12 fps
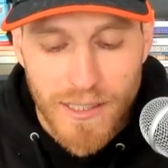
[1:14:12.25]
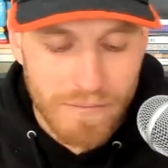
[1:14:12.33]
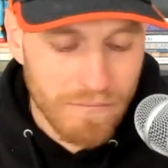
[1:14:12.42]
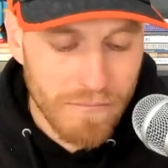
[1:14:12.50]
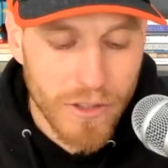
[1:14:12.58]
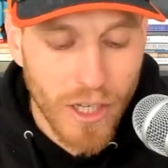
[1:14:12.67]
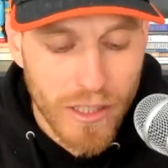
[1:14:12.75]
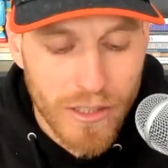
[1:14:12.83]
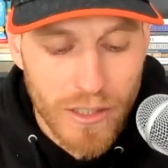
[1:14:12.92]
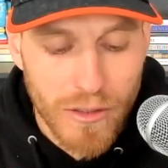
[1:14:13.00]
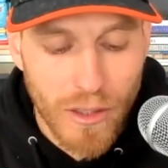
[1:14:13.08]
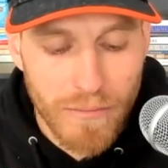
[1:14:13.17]
And Chunk
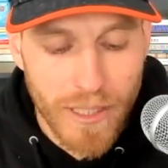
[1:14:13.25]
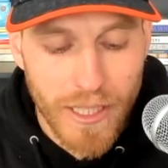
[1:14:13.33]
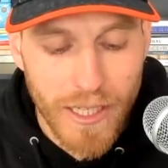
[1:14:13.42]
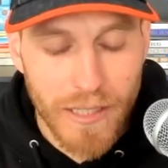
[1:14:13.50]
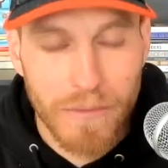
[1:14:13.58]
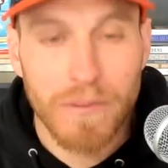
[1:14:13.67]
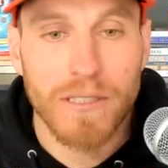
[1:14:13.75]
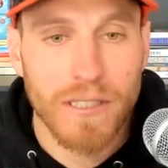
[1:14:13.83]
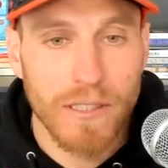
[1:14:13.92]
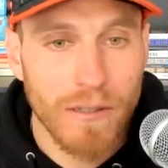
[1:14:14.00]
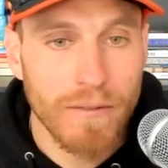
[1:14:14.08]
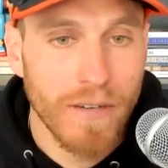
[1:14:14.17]
just told me that he was
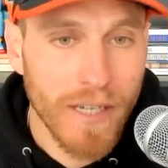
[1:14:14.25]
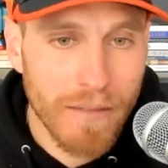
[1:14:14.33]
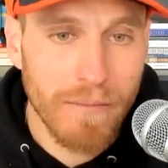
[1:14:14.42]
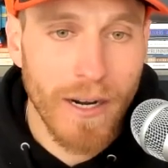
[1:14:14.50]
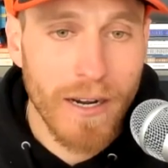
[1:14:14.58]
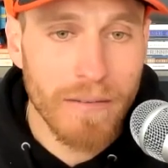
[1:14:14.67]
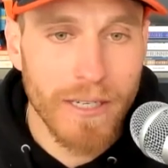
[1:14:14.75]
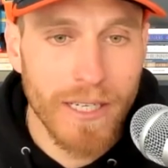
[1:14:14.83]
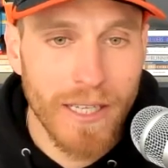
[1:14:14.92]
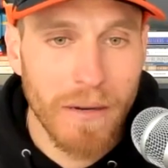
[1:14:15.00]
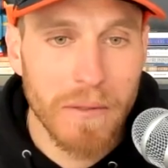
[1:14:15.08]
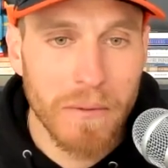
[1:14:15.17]
so fucking proud of me.
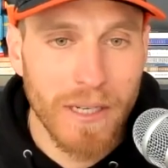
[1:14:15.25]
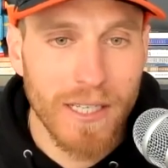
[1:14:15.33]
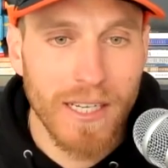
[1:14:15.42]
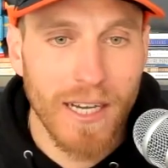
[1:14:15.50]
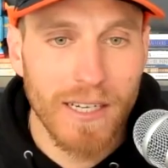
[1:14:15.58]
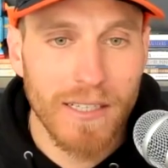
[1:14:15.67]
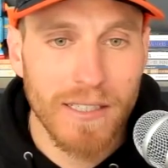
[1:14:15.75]
That was what he said.